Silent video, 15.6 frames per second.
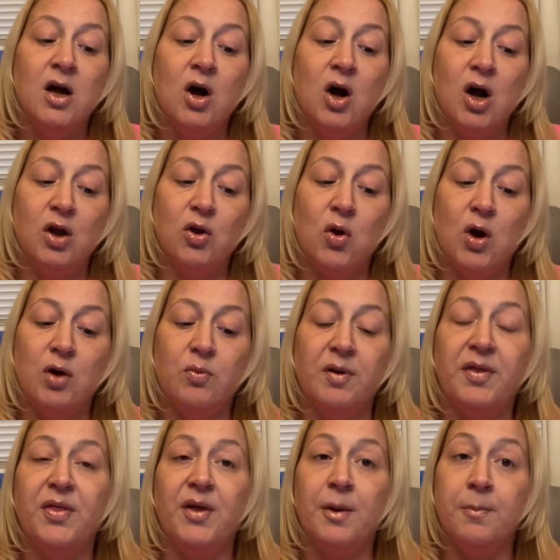Along
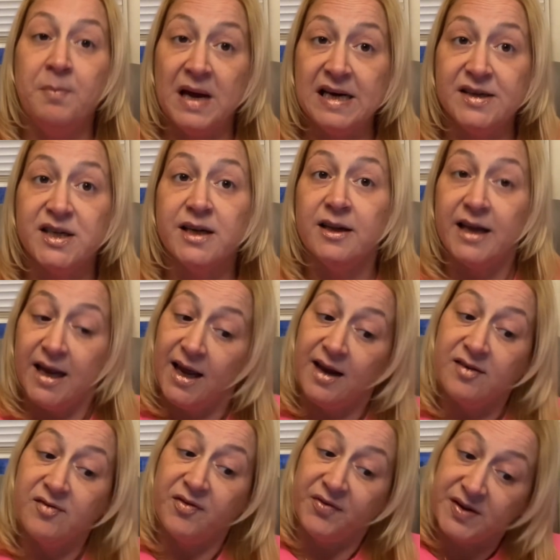with the mental
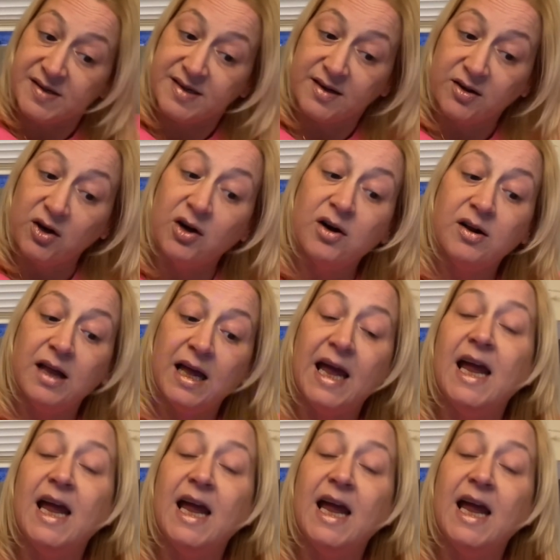and physical